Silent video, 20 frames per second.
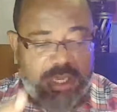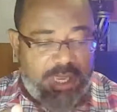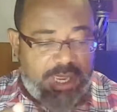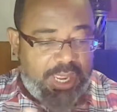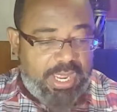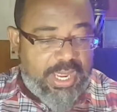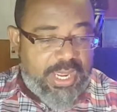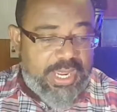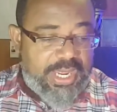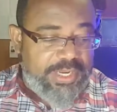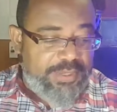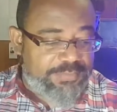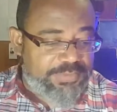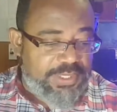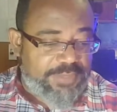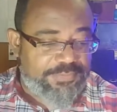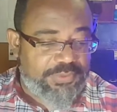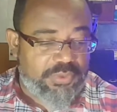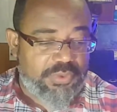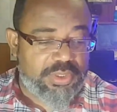I am
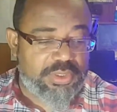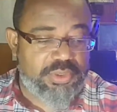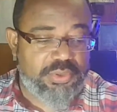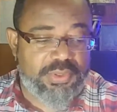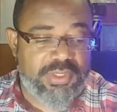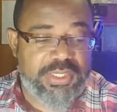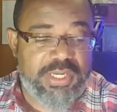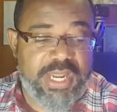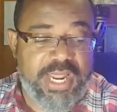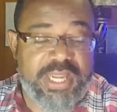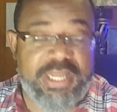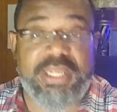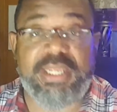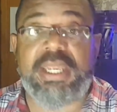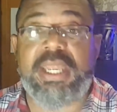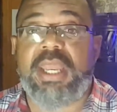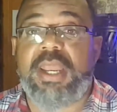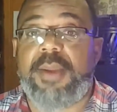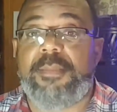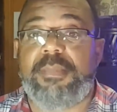definitely going to do it. Hey,
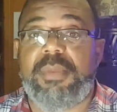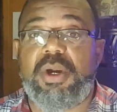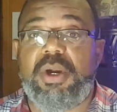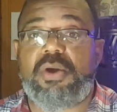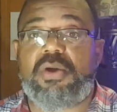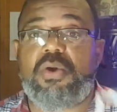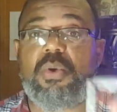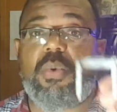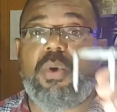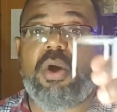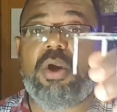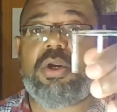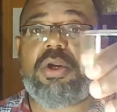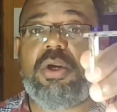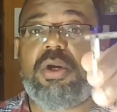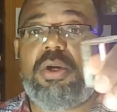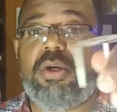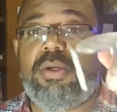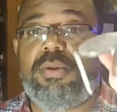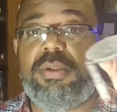miracle
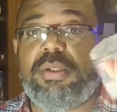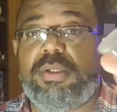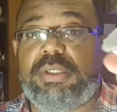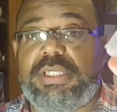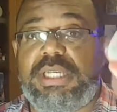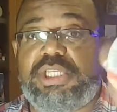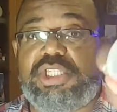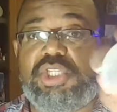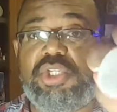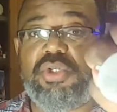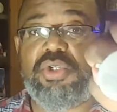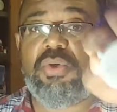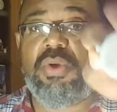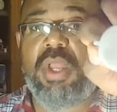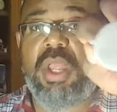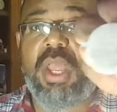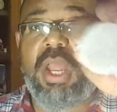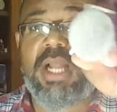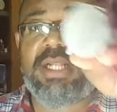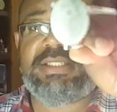worker, get
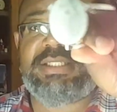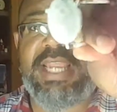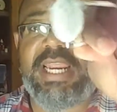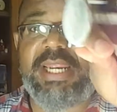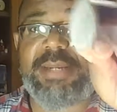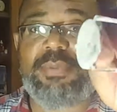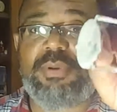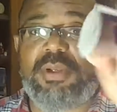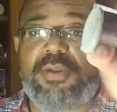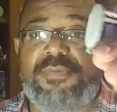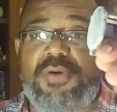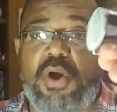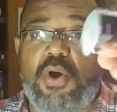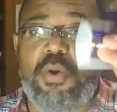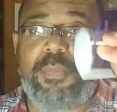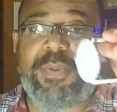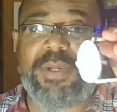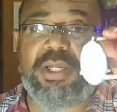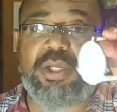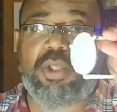you a table of
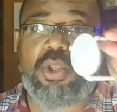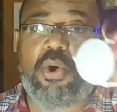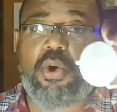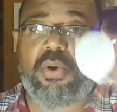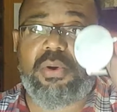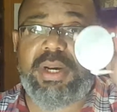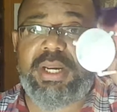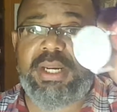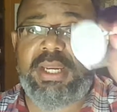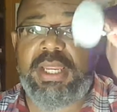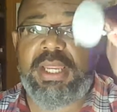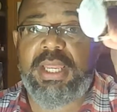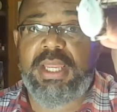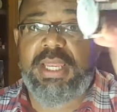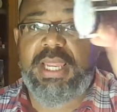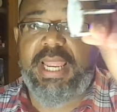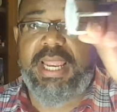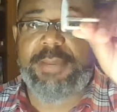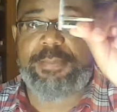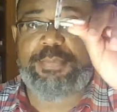hope and glory
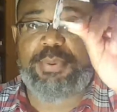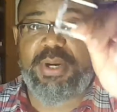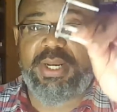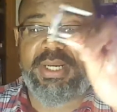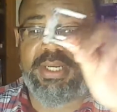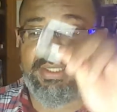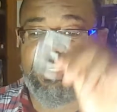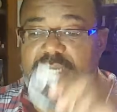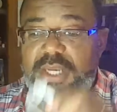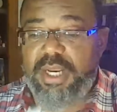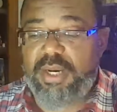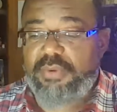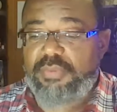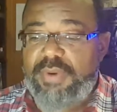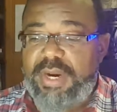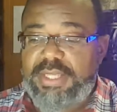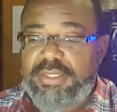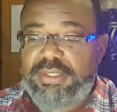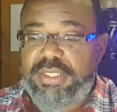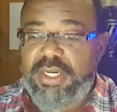and put it
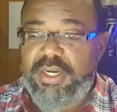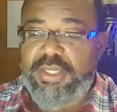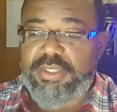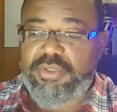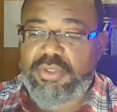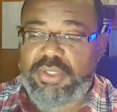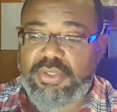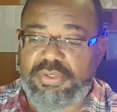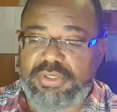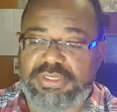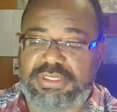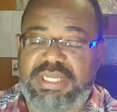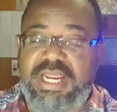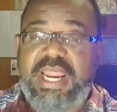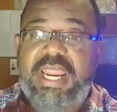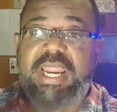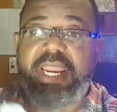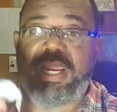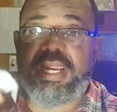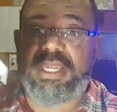right there in your little
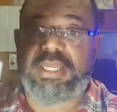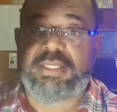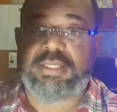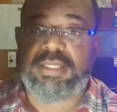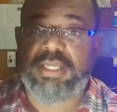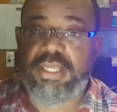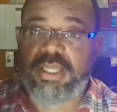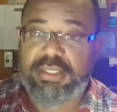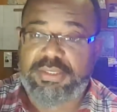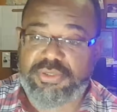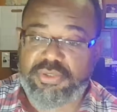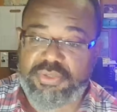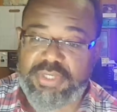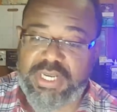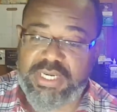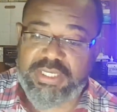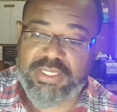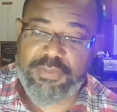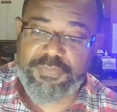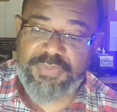stand so
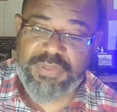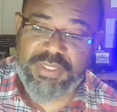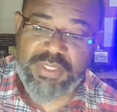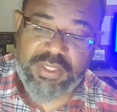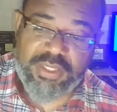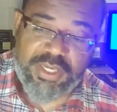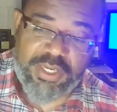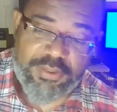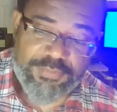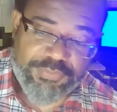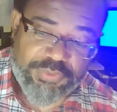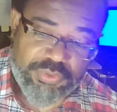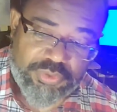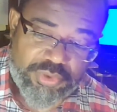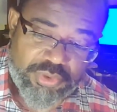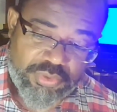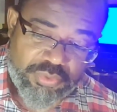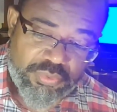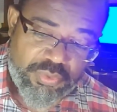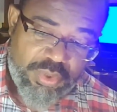that it can be there to help you
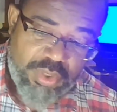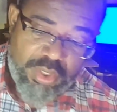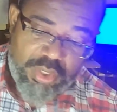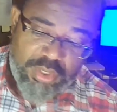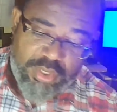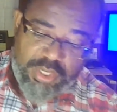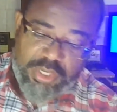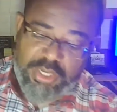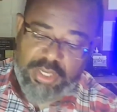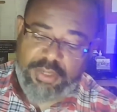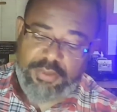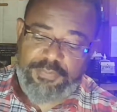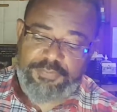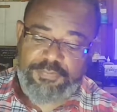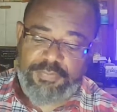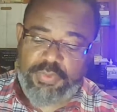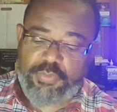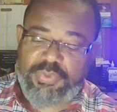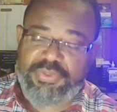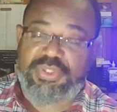too
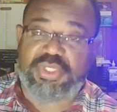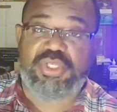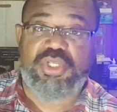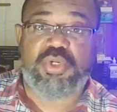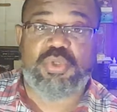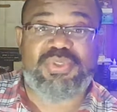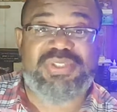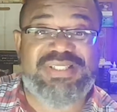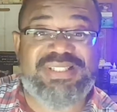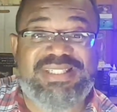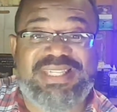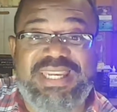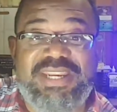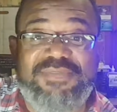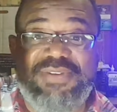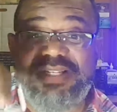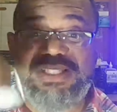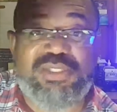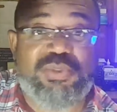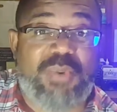with the new
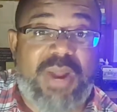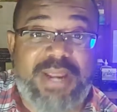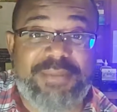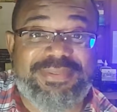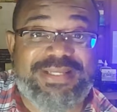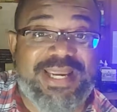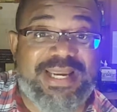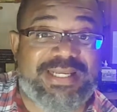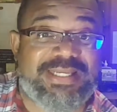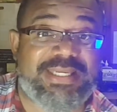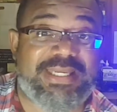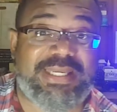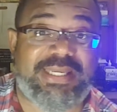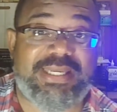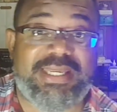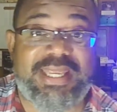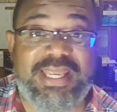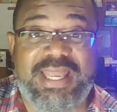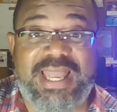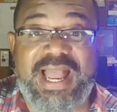Steven swipe
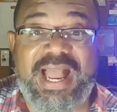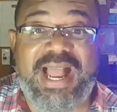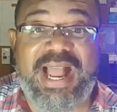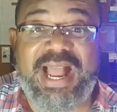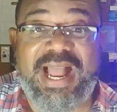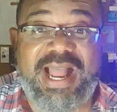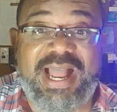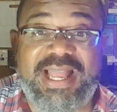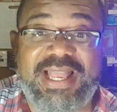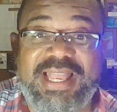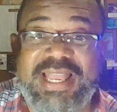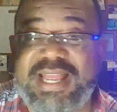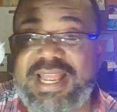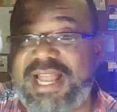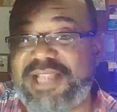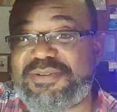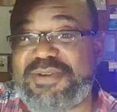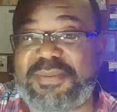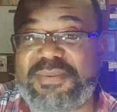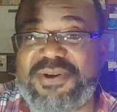technique. Haha,
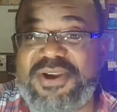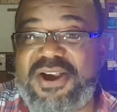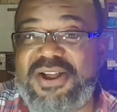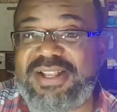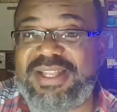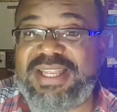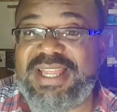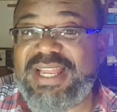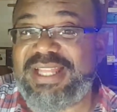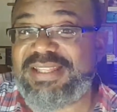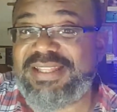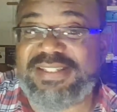that's what I'm going to call it.